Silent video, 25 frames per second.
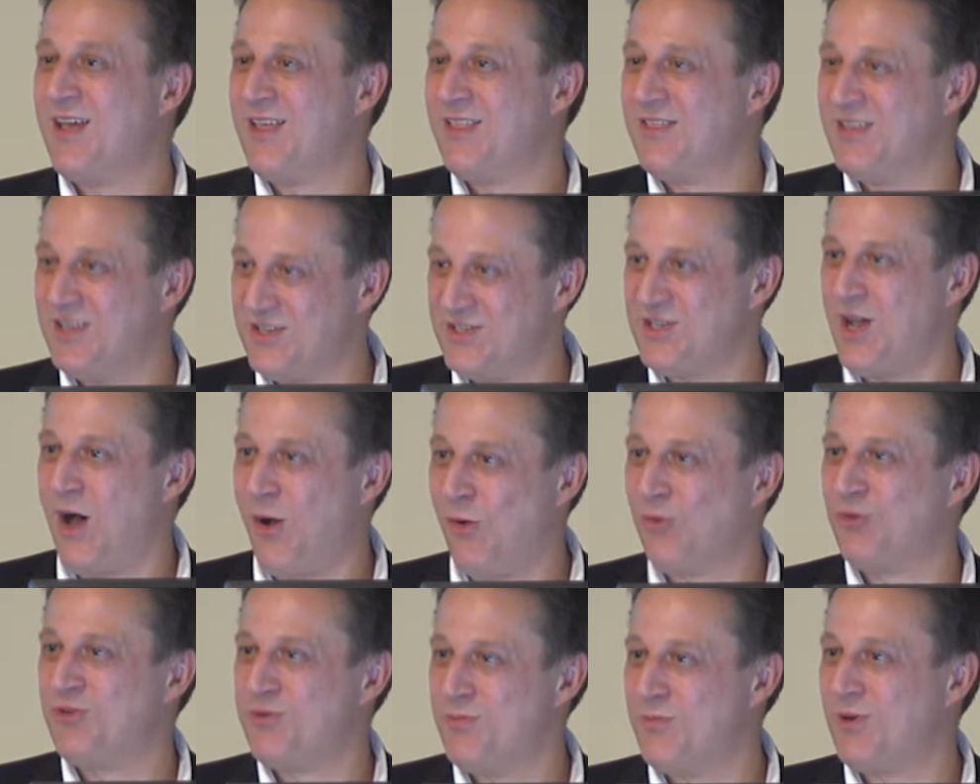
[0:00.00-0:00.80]
this
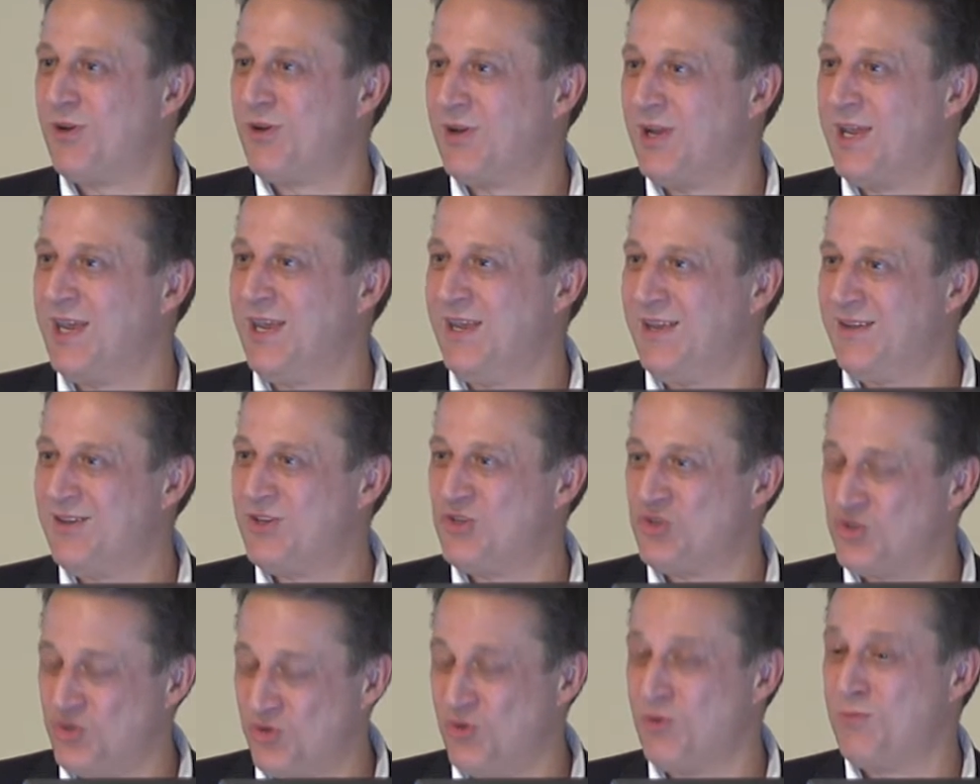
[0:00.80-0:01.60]
ultimately
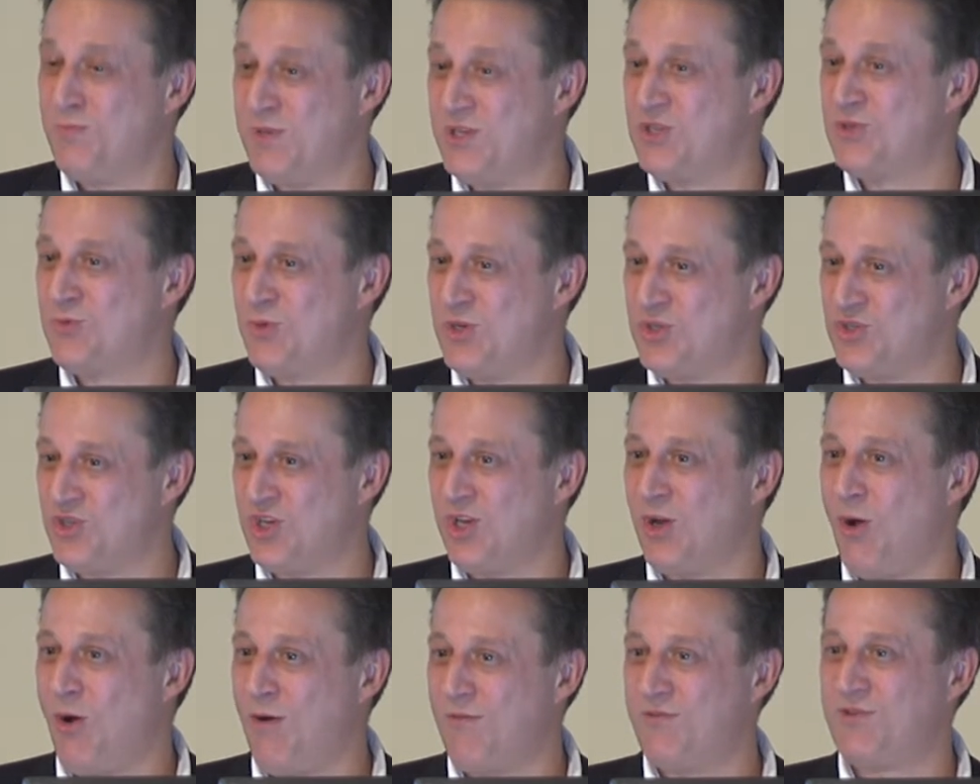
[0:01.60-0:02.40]
should be
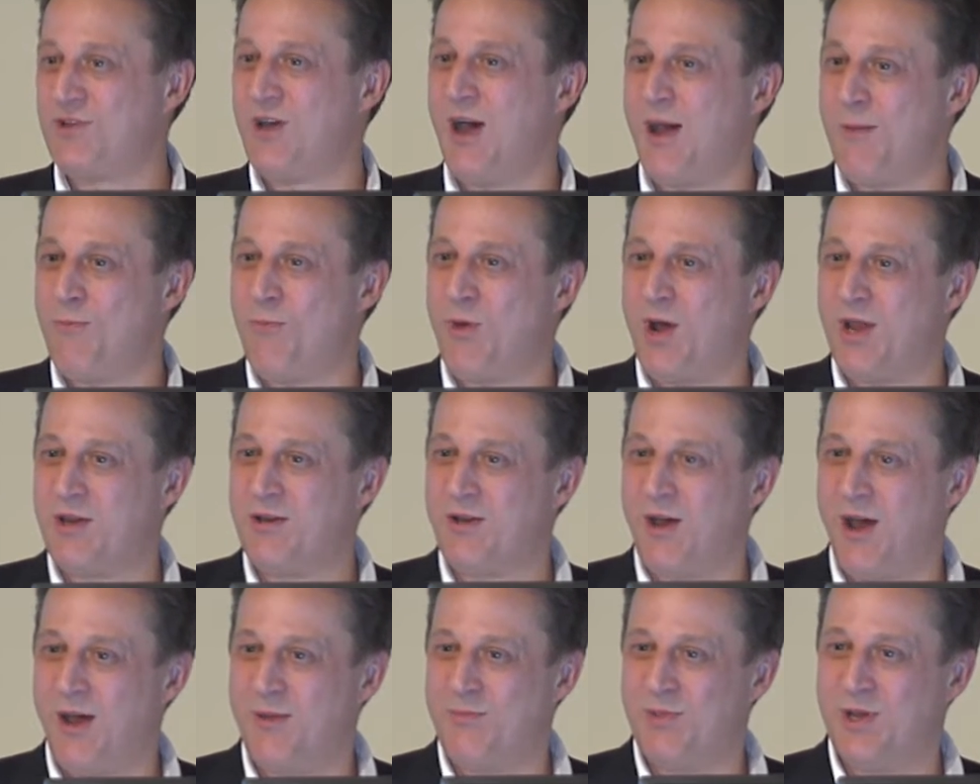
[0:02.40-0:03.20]
switching off type 1
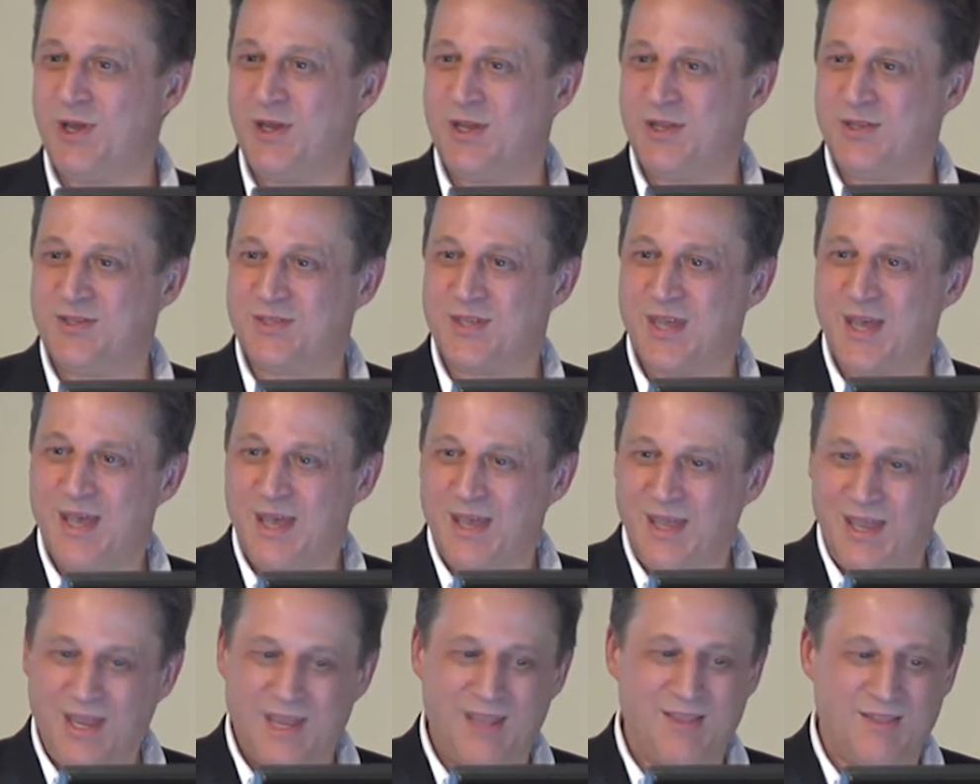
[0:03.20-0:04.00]
diabetes
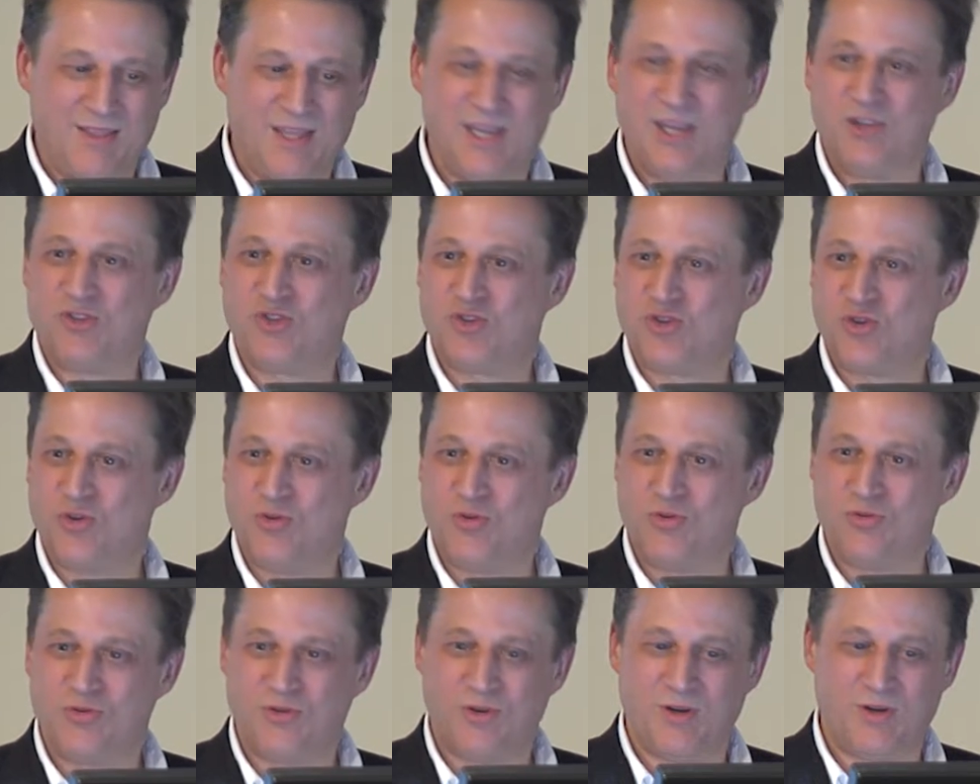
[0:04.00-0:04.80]
in these
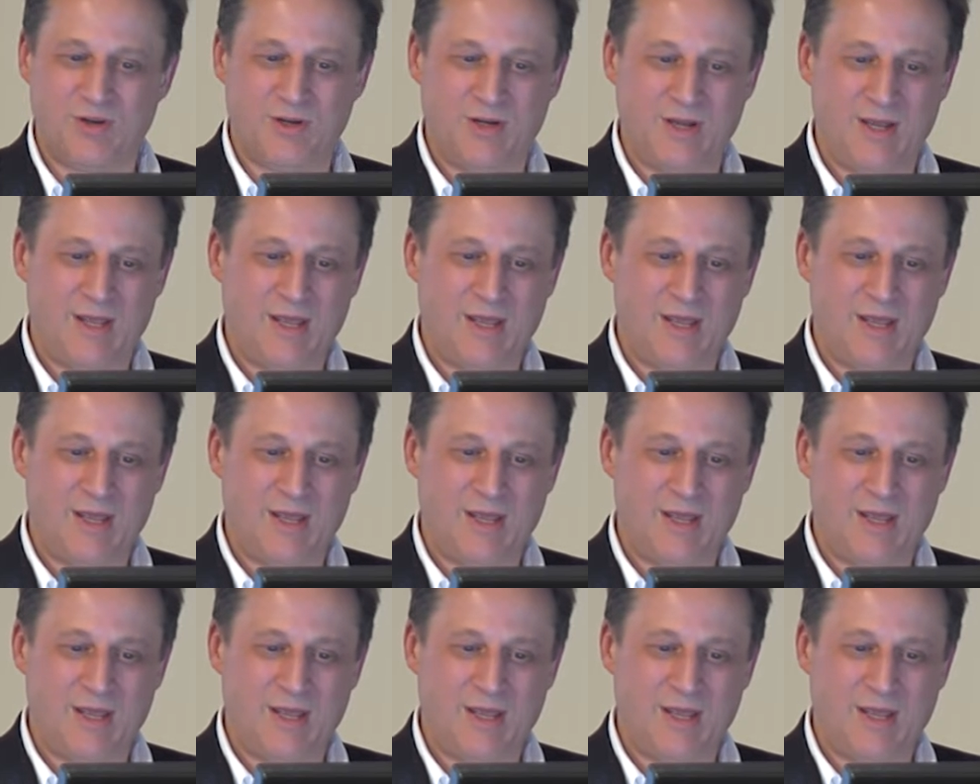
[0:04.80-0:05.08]
children.